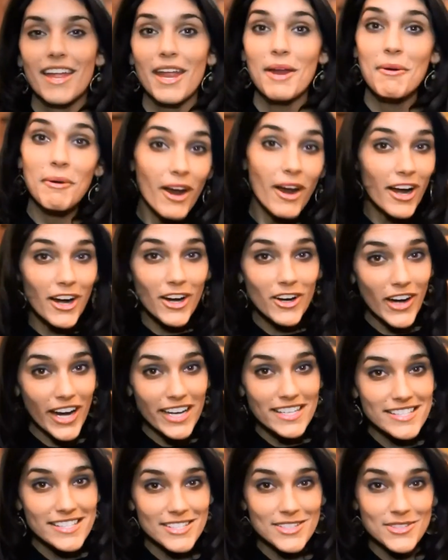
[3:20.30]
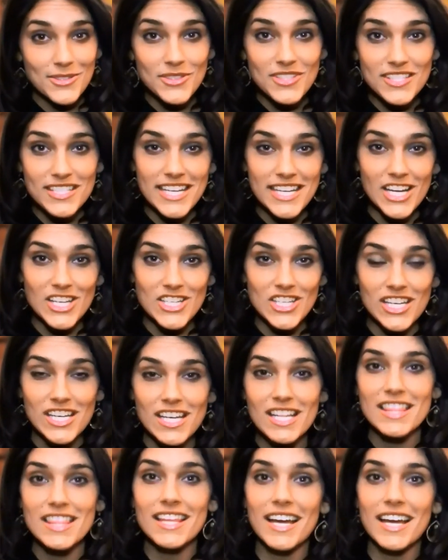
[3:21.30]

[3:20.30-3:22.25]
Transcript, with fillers: Here we are at Grand Central Station.